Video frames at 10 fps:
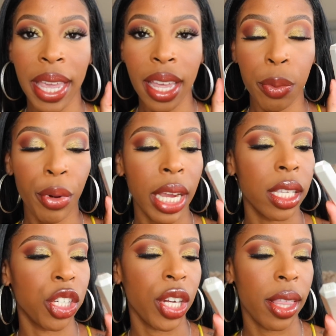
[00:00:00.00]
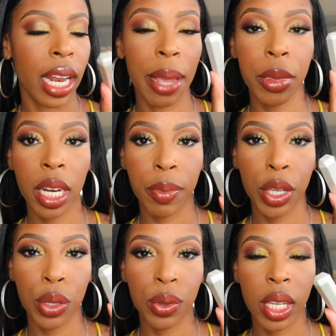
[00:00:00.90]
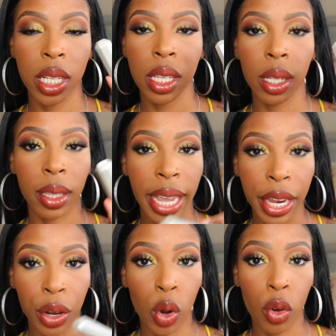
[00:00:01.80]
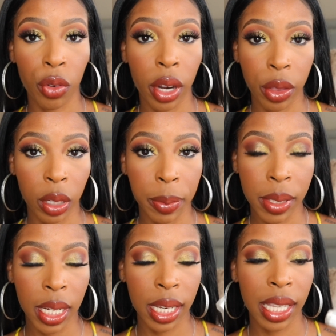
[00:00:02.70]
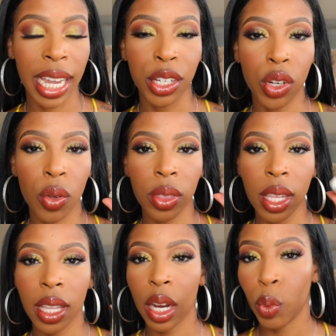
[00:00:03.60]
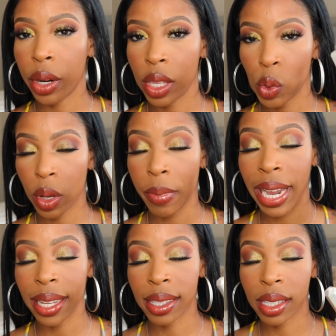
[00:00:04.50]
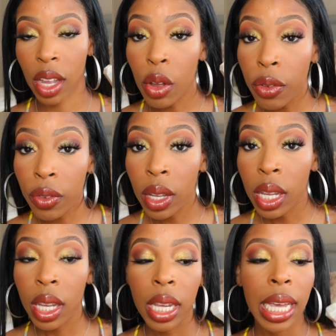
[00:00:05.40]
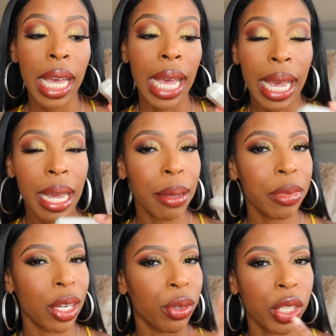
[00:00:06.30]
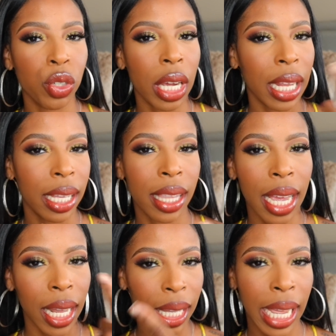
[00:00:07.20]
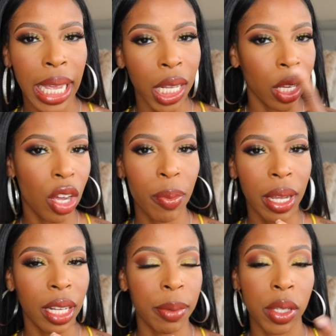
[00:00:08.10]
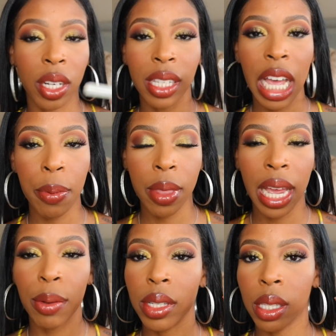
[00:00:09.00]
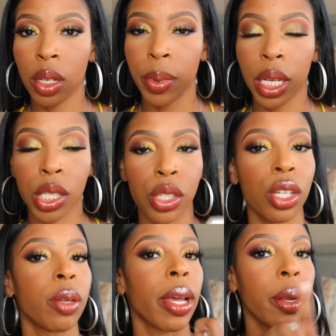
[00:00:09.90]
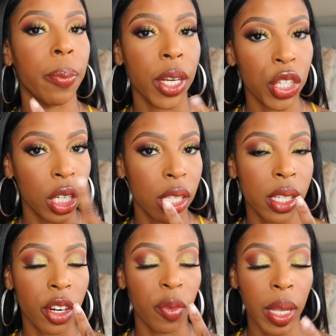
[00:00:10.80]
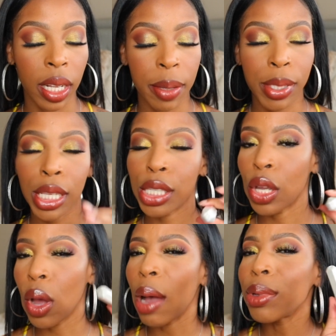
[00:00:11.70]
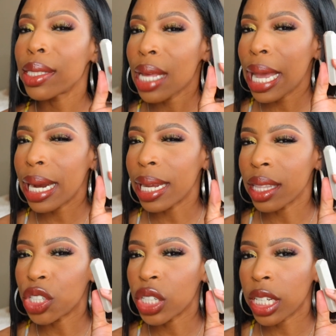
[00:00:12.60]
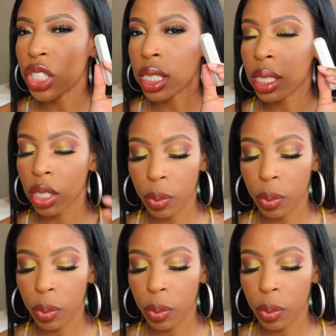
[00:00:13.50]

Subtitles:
Out Break is a shade that I'm gonna be using to layer over other lipsticks. I don't think that I'll wear this one by itself. I'm not really sure I like that light look on my lips. And on top of that, I was a little bit concerned about it bunching in the center of my lips. So I was side-eyeing this shade just a little